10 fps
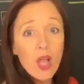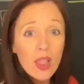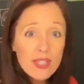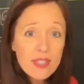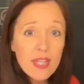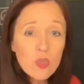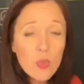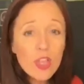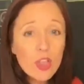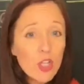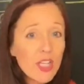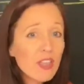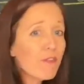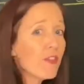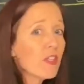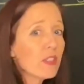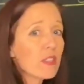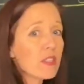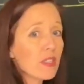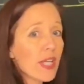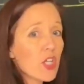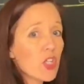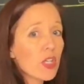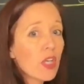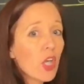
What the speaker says: let's say as we look at the field installation,